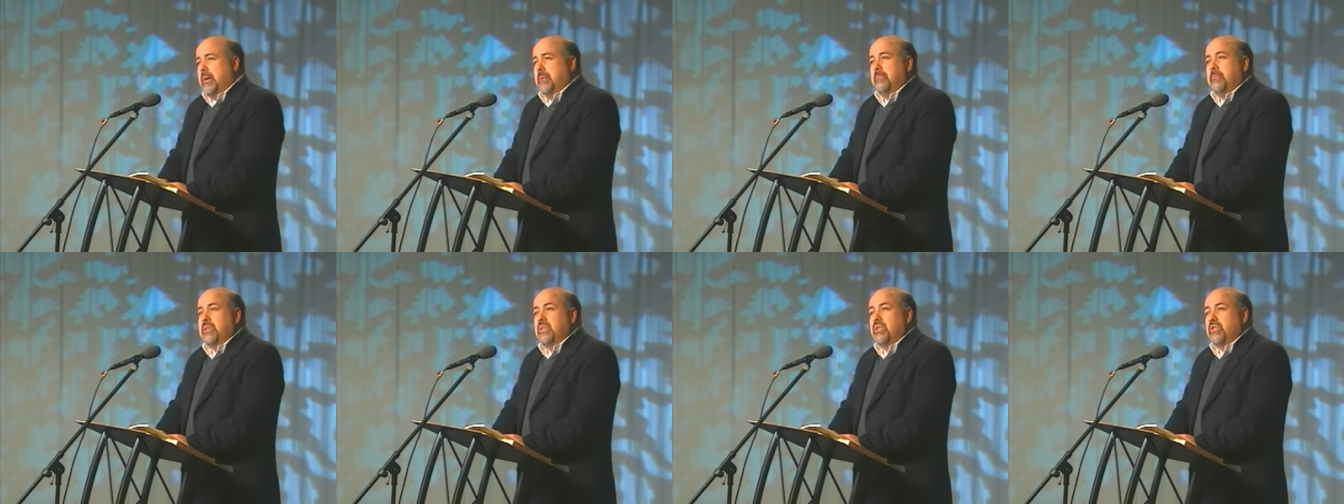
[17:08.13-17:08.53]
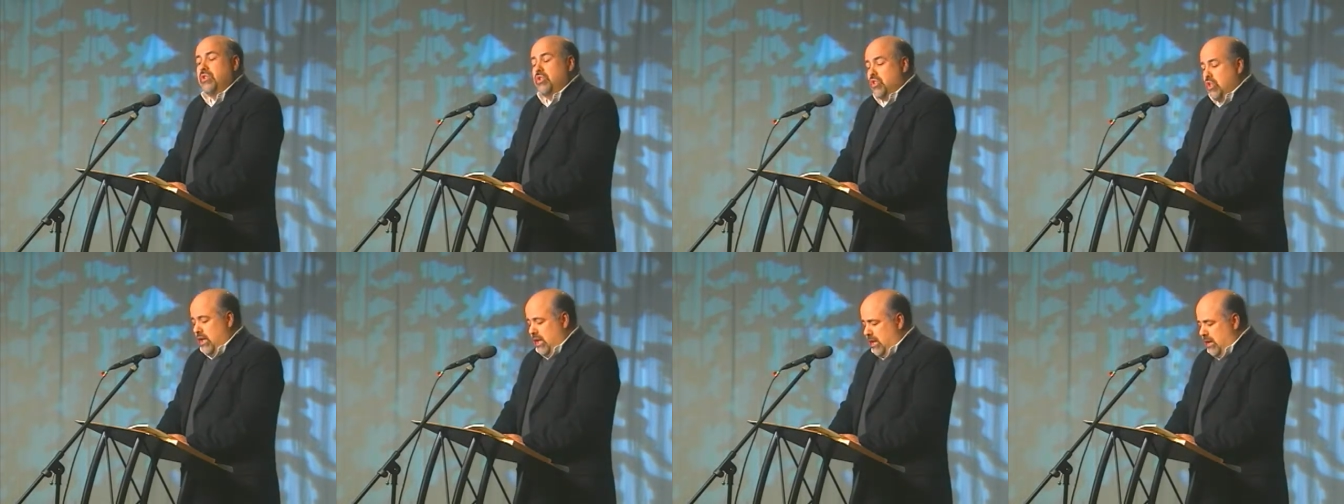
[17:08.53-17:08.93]
Mrs.
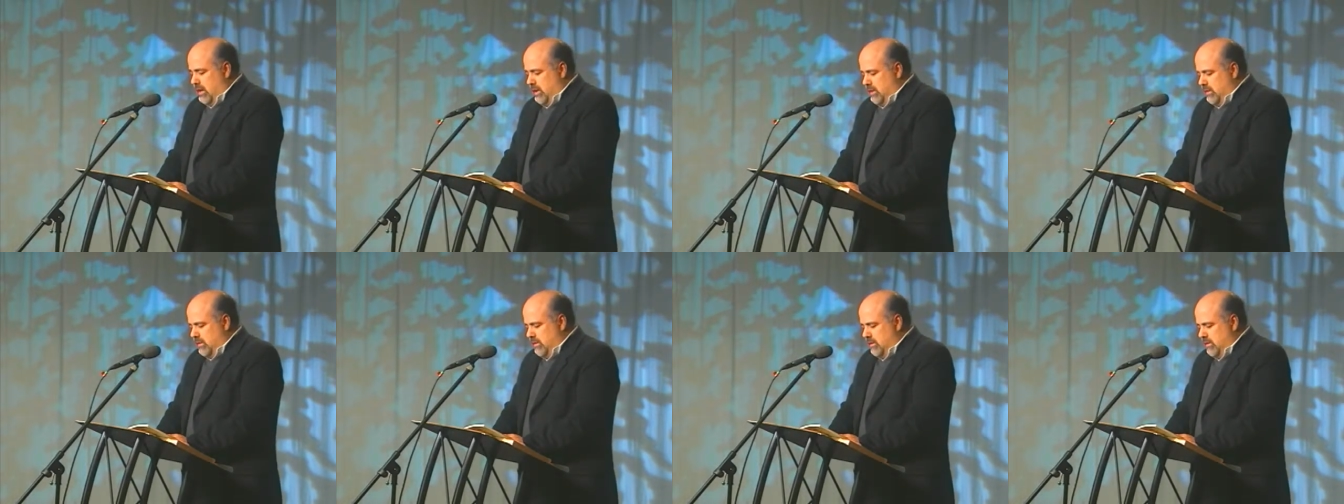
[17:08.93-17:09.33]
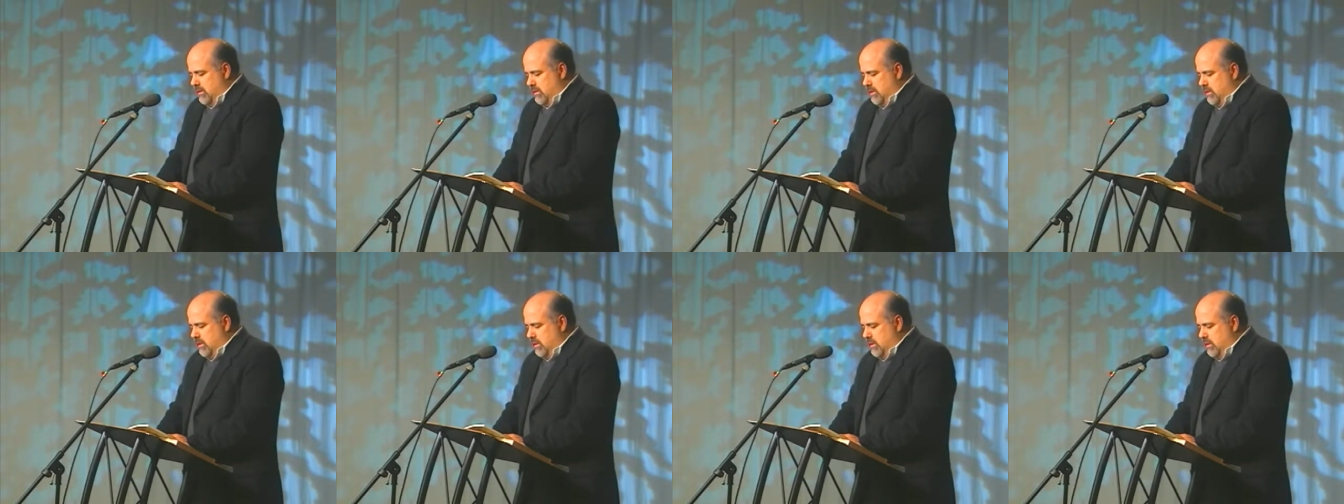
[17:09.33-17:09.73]
G.
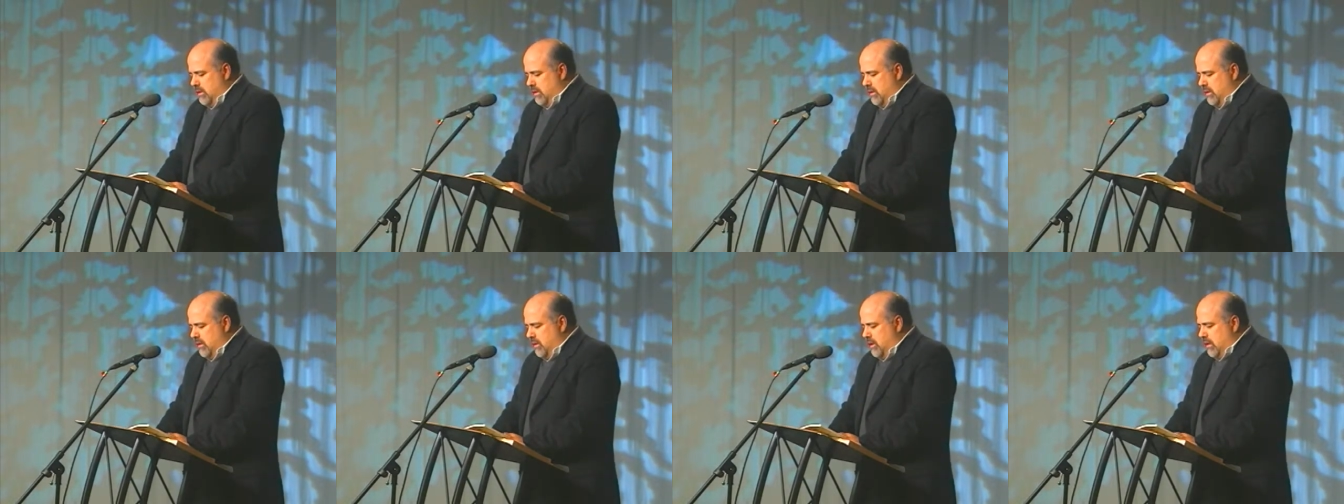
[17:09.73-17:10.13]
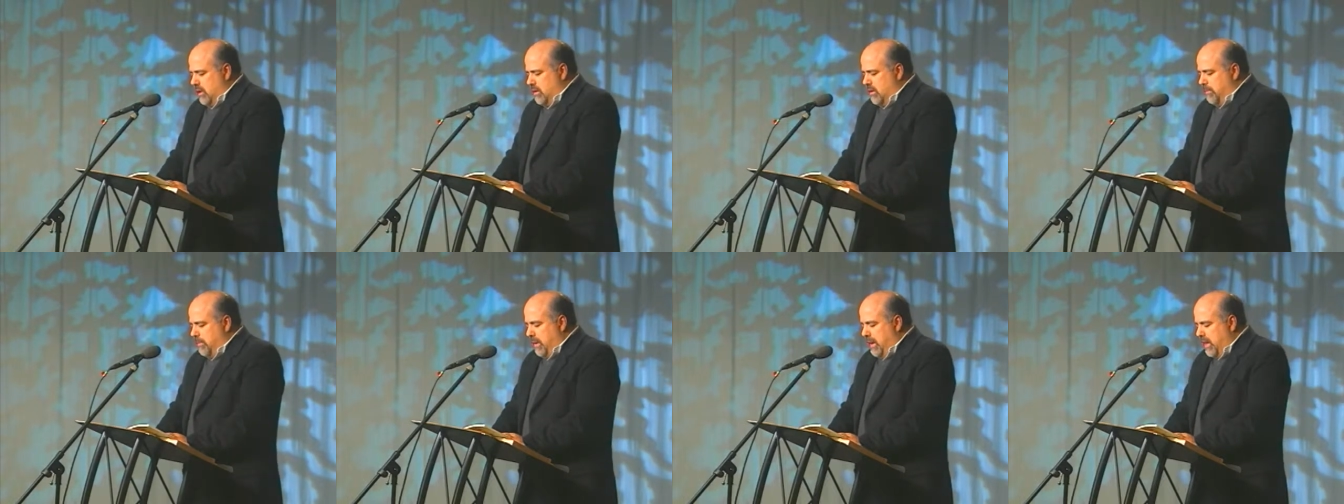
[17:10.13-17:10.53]

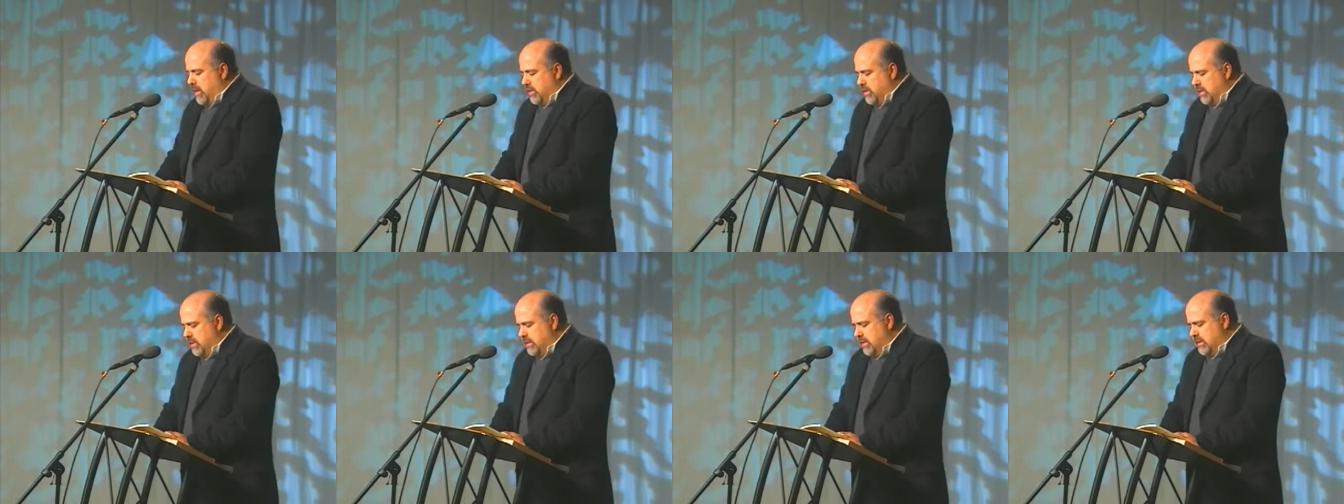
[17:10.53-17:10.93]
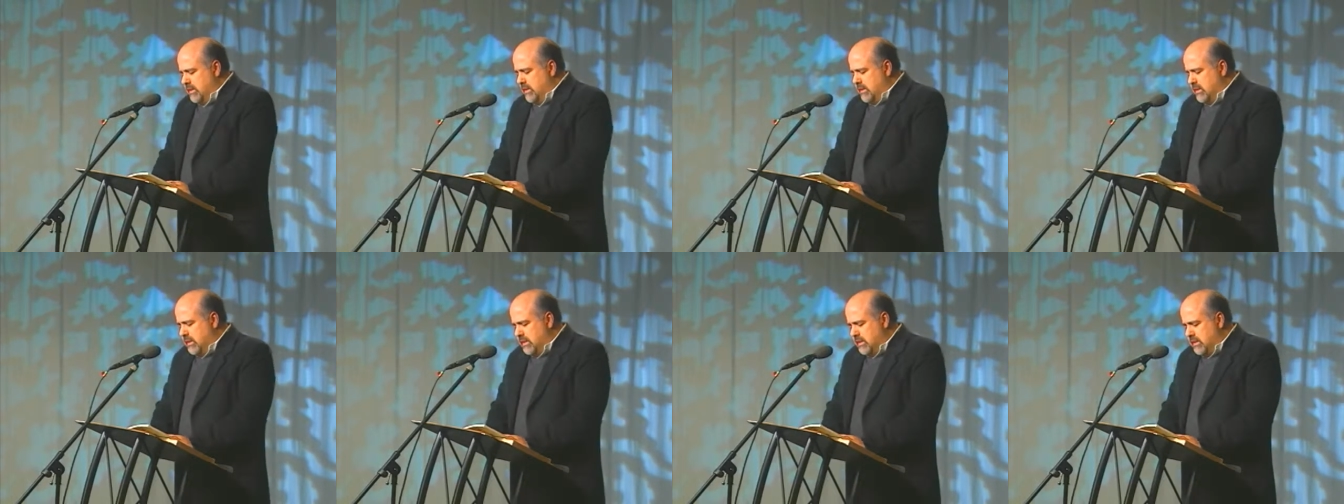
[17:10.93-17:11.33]
The patient is a
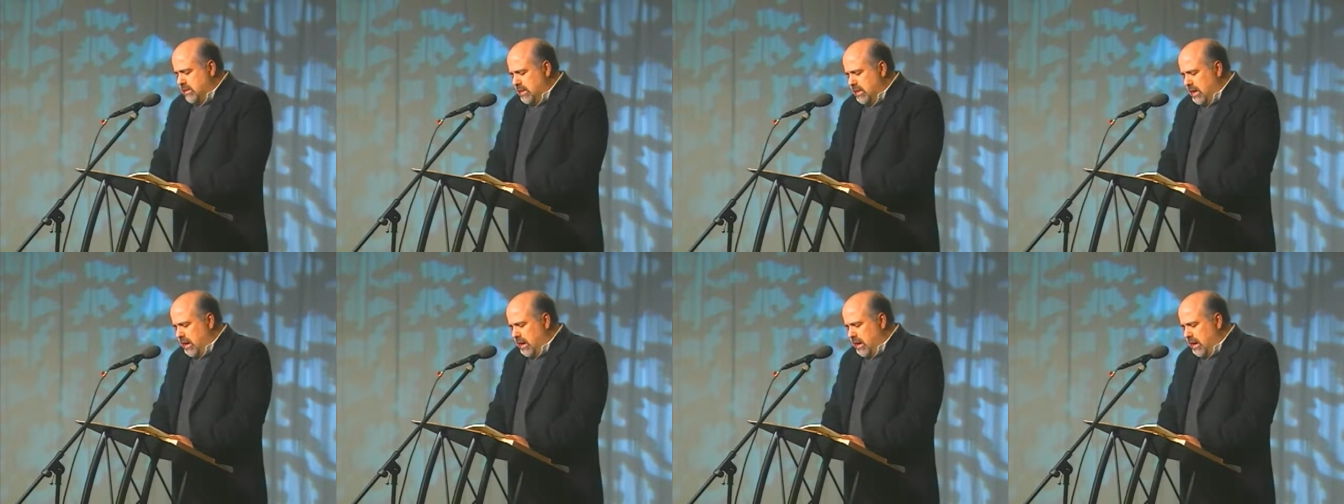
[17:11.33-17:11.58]
60